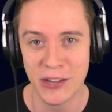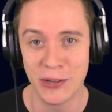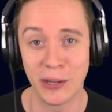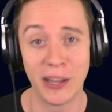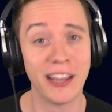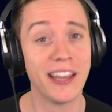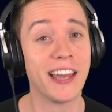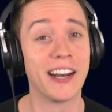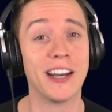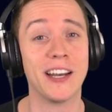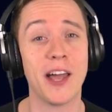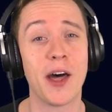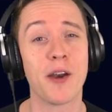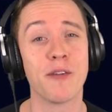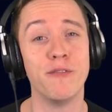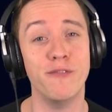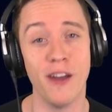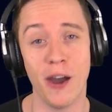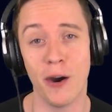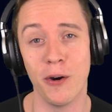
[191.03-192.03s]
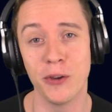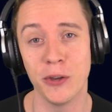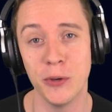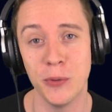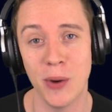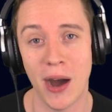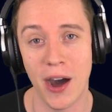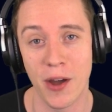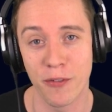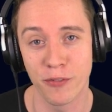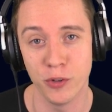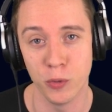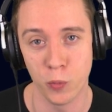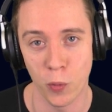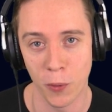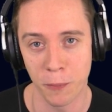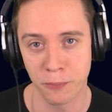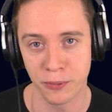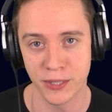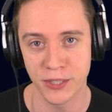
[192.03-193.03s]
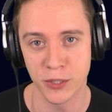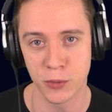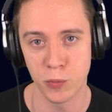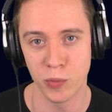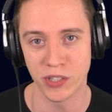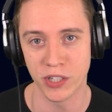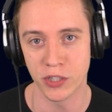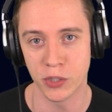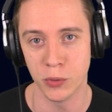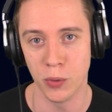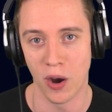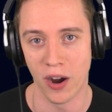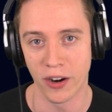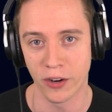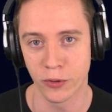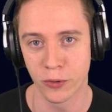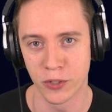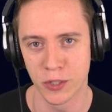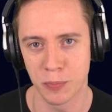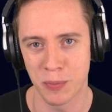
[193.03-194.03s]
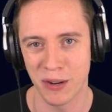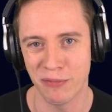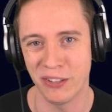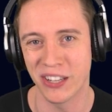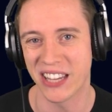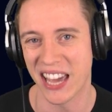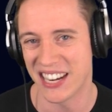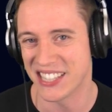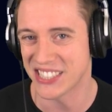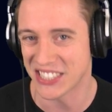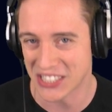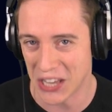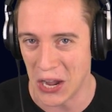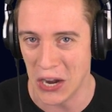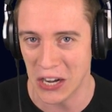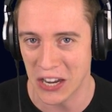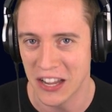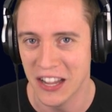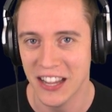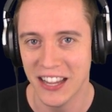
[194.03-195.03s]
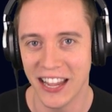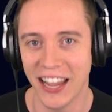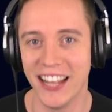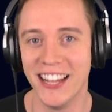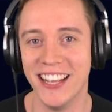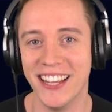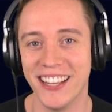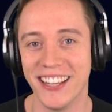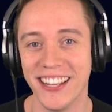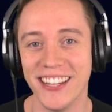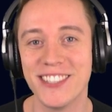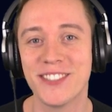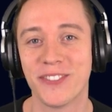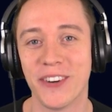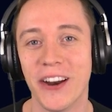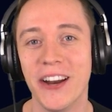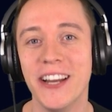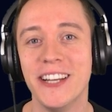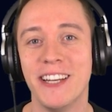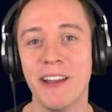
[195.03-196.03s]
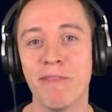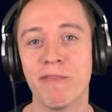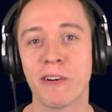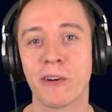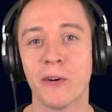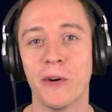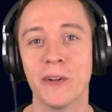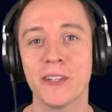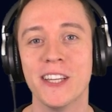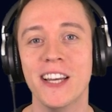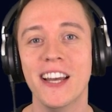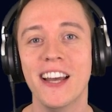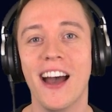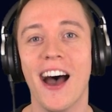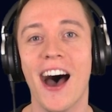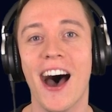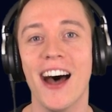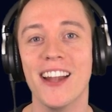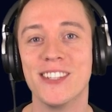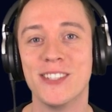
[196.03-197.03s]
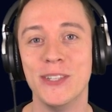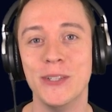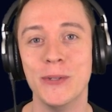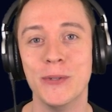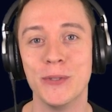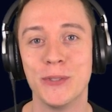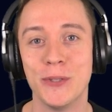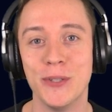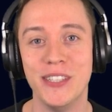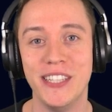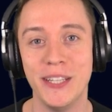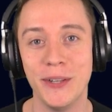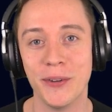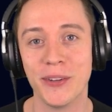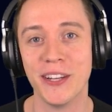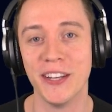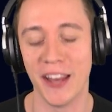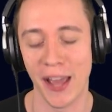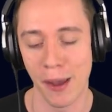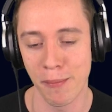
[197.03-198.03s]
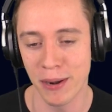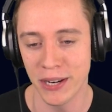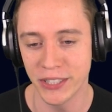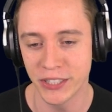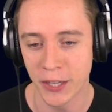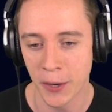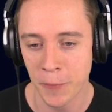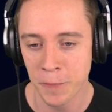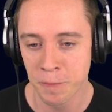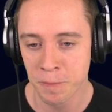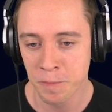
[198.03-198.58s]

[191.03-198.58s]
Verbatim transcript: you can get a lot of value out of the War Prism with the two Archons, but if you kind of suck, it, it's very difficult uh, to, to deal the damage.